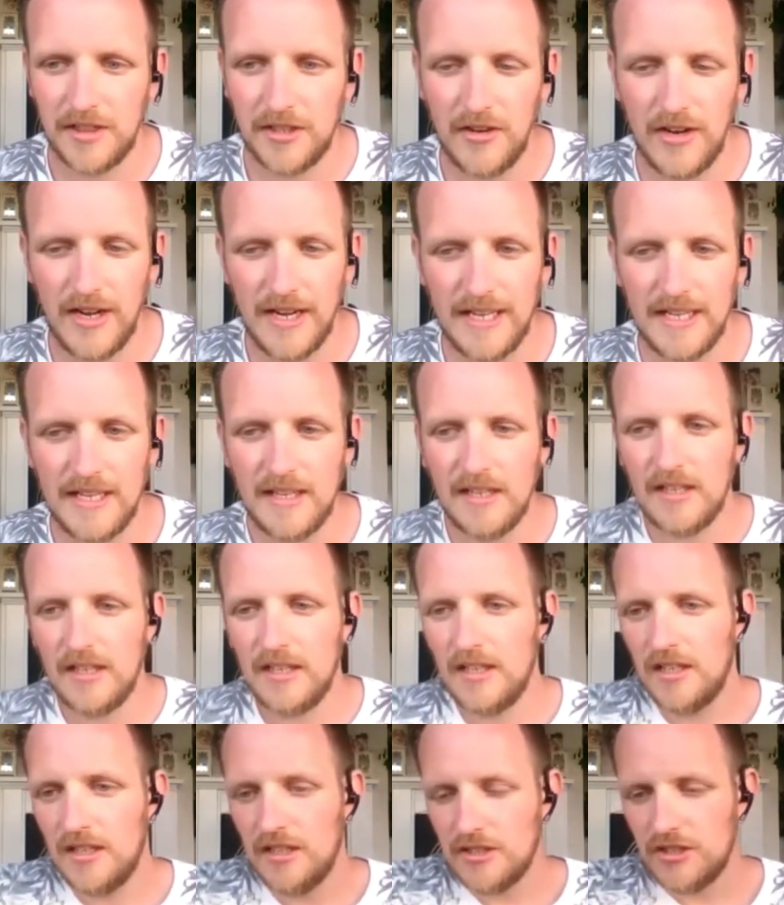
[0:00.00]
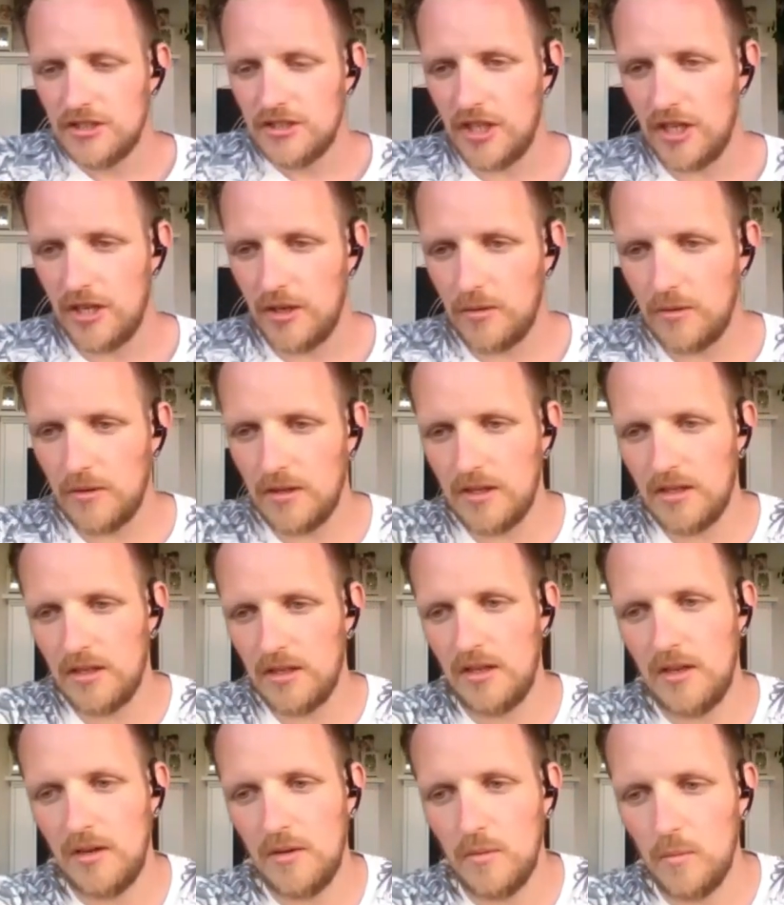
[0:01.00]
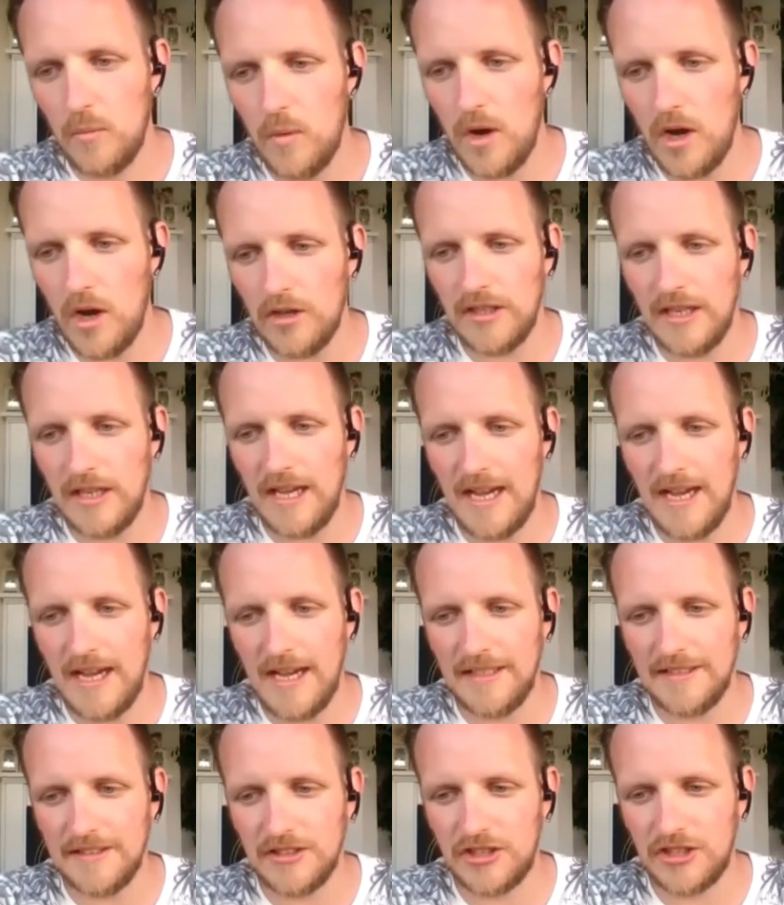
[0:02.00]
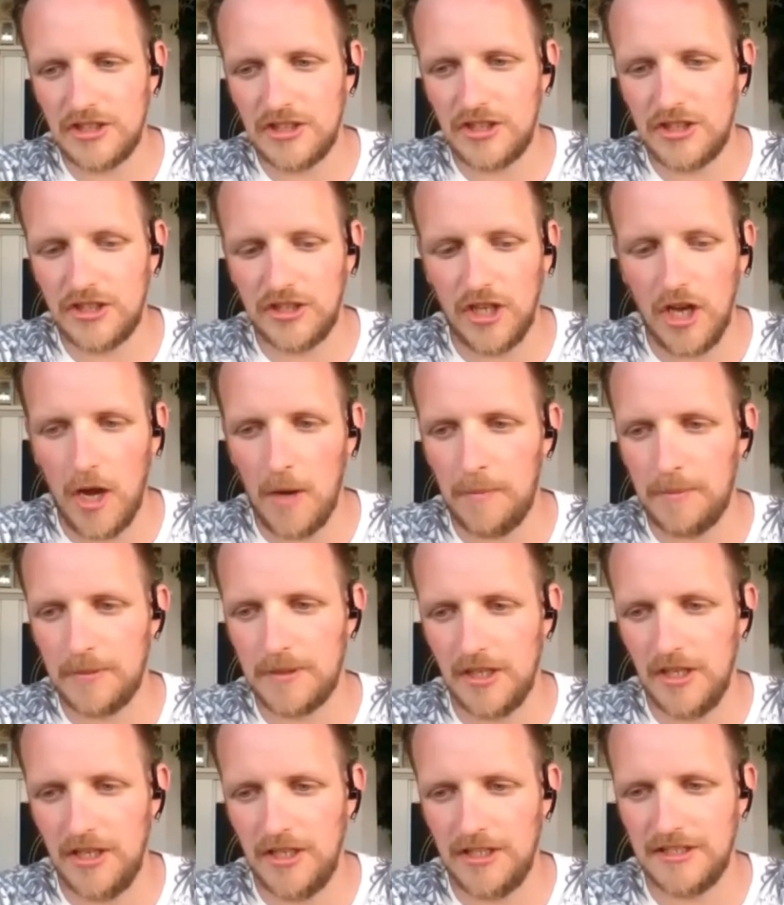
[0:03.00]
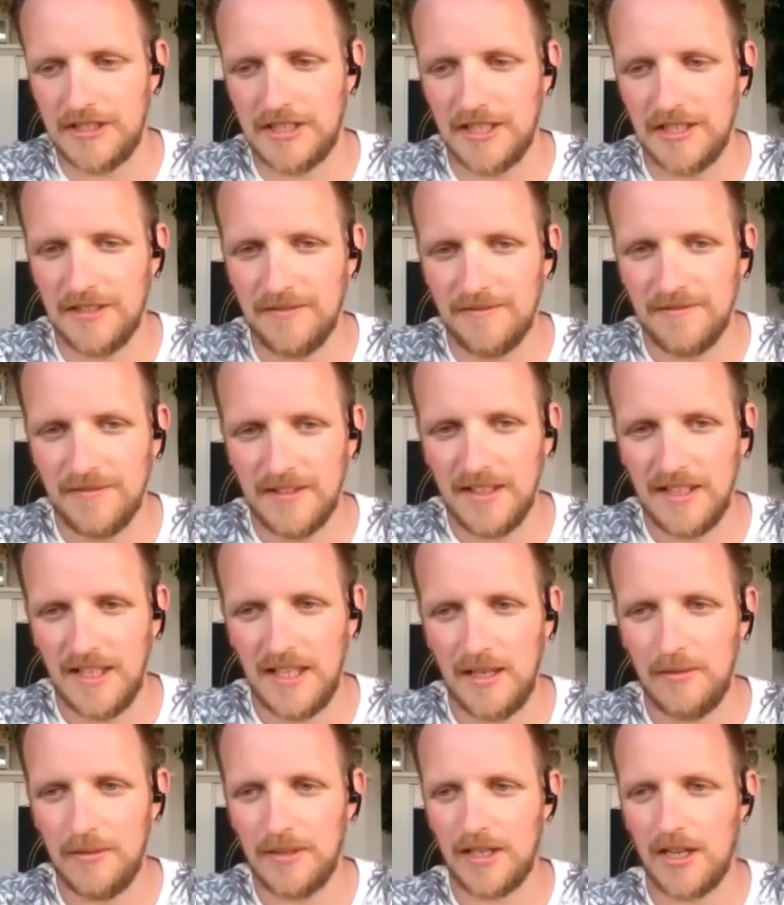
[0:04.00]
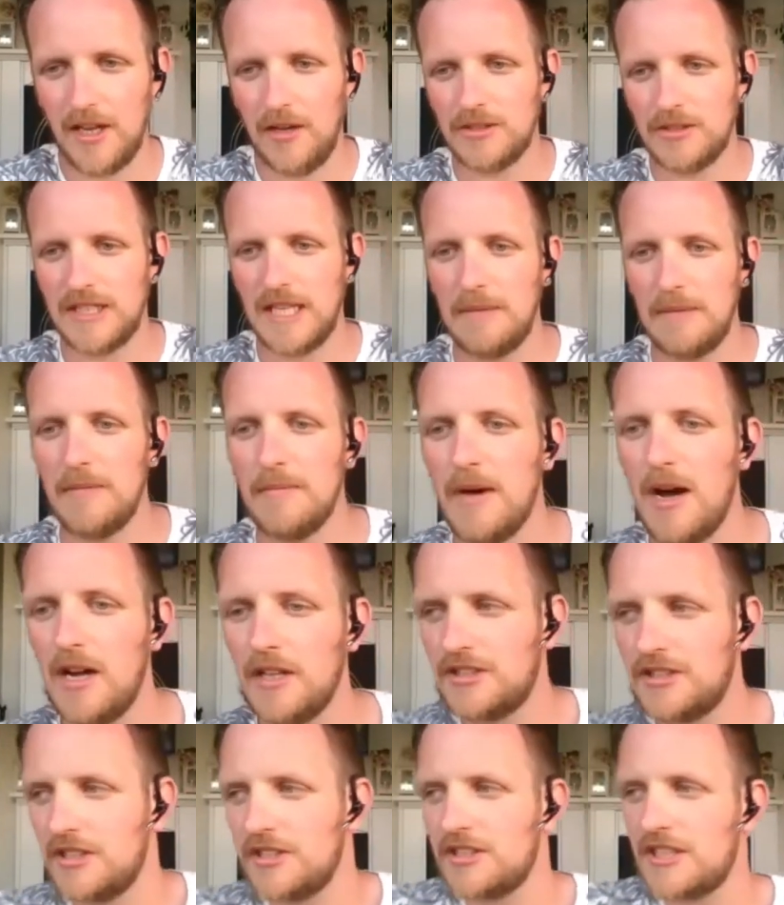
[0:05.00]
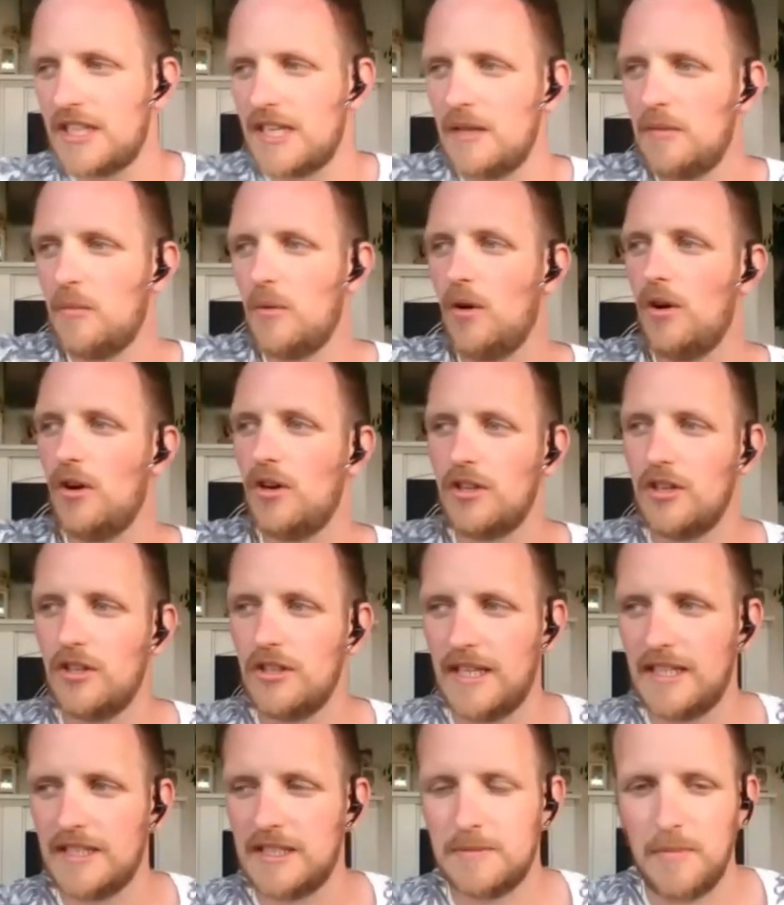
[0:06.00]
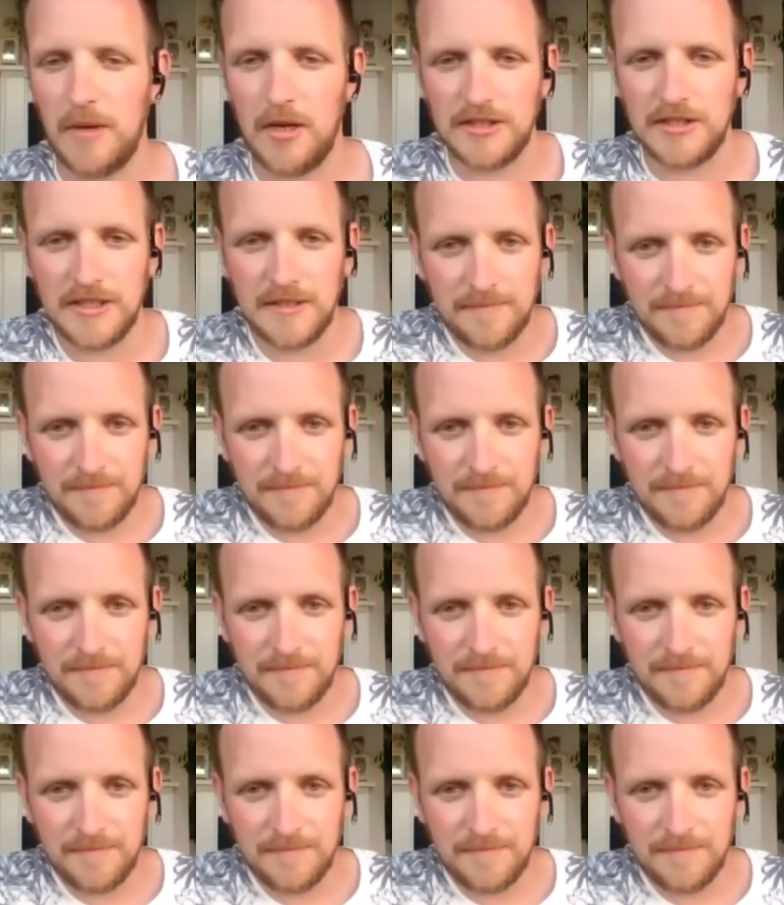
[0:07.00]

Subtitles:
3, 2, 1, and stop. Good. There we go. Just keep it marching. Keep walking on that spot.